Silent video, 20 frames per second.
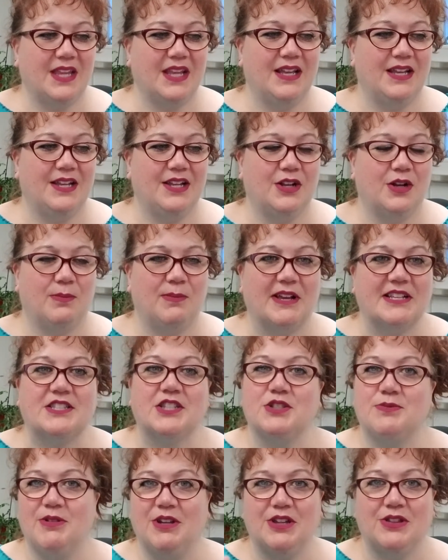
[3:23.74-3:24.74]
you know,
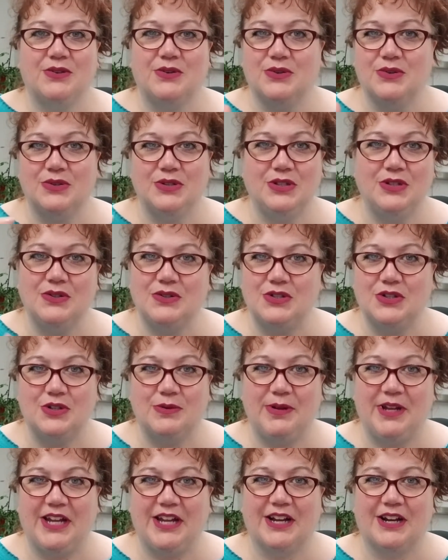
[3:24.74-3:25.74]
message me through YouTube
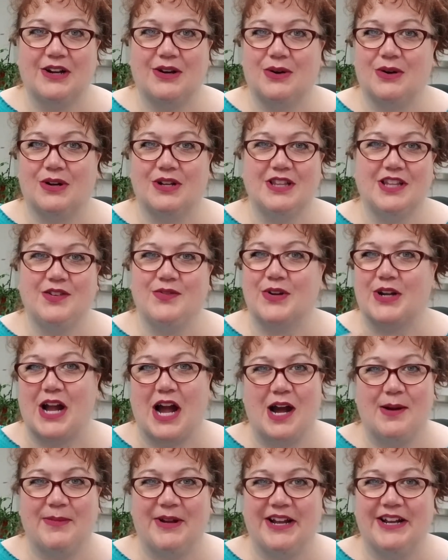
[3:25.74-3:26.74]
here or leave a
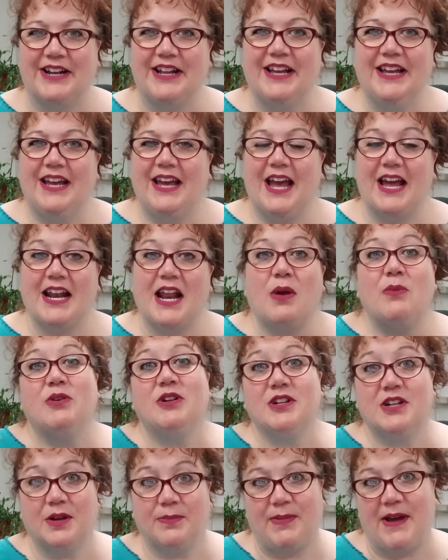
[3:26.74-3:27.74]
comment and I
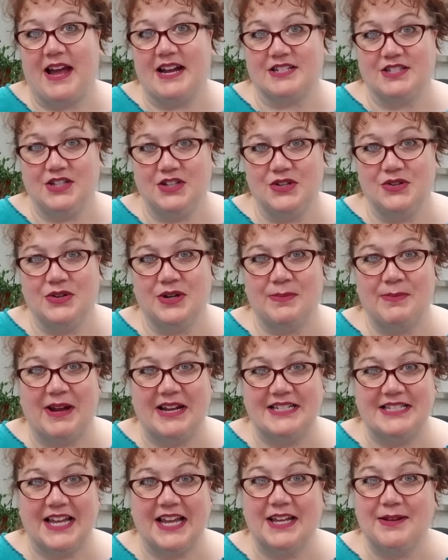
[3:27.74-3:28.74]
will get back to you. It
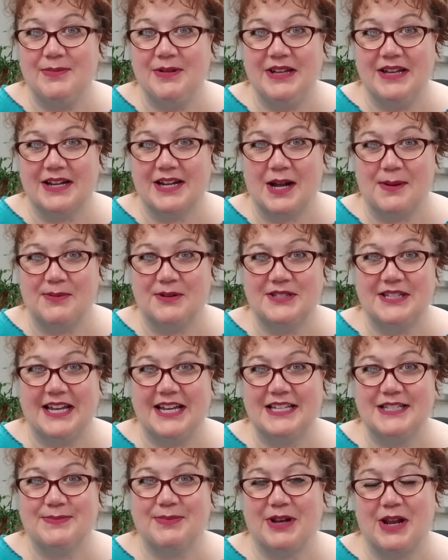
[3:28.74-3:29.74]
might take me a couple
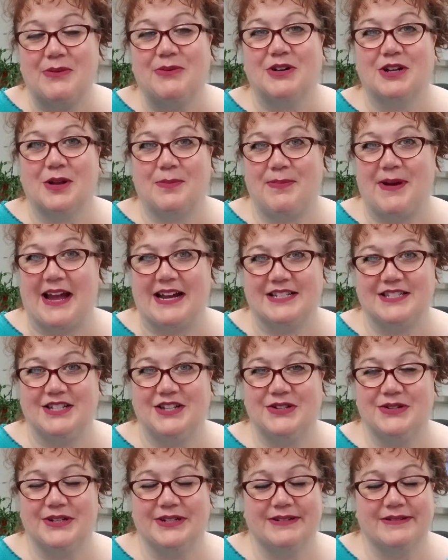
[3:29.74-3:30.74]
days, but I will get back to
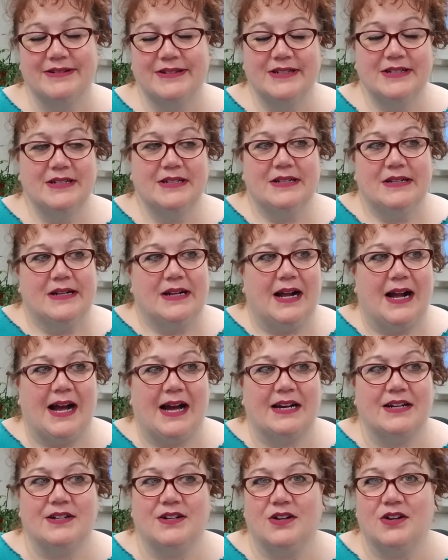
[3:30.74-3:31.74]
you. And
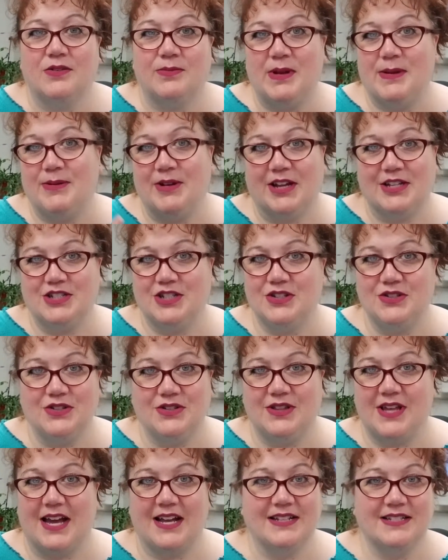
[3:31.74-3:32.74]
I don't know, maybe I should do
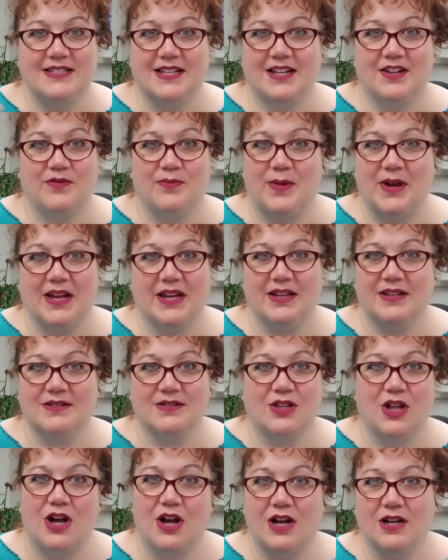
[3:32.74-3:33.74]
that instead of my
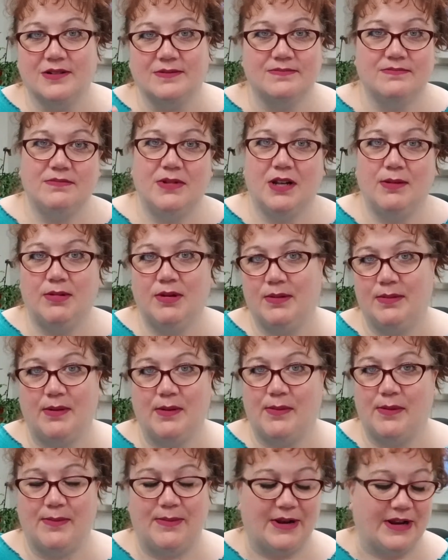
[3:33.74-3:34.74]
long blah, blah, blah,
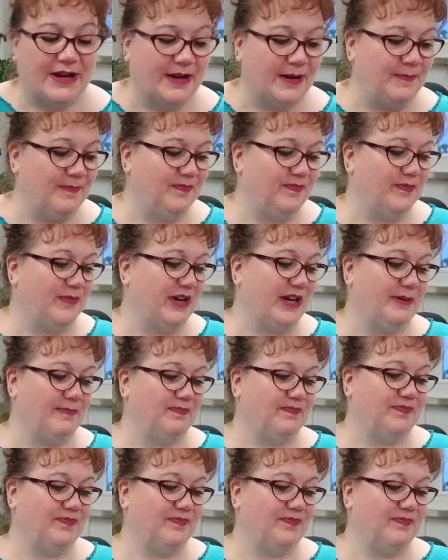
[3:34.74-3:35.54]
blah, blah. But